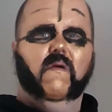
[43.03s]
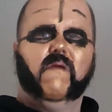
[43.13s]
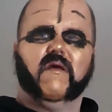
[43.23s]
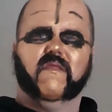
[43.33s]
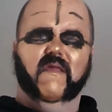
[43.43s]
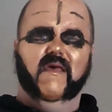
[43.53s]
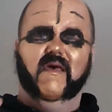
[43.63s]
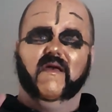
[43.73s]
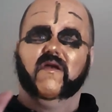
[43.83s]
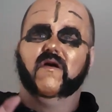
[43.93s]
Well,
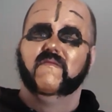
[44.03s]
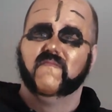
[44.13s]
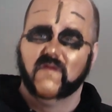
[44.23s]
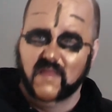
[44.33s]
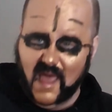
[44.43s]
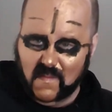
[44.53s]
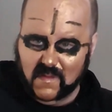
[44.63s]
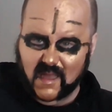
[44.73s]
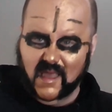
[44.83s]
good for them.